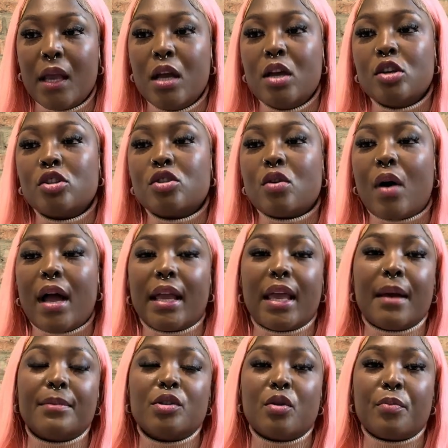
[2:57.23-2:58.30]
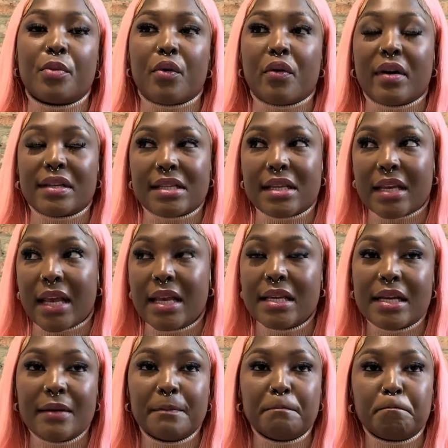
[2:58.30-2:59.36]
So I kept on
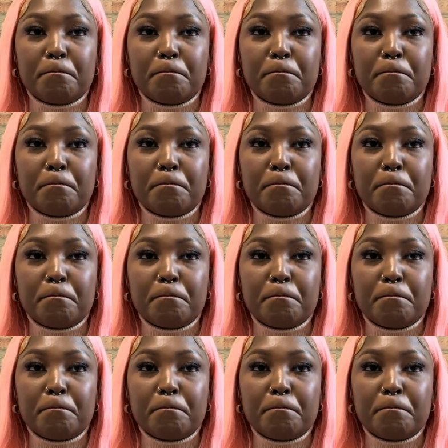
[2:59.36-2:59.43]
procrastinating,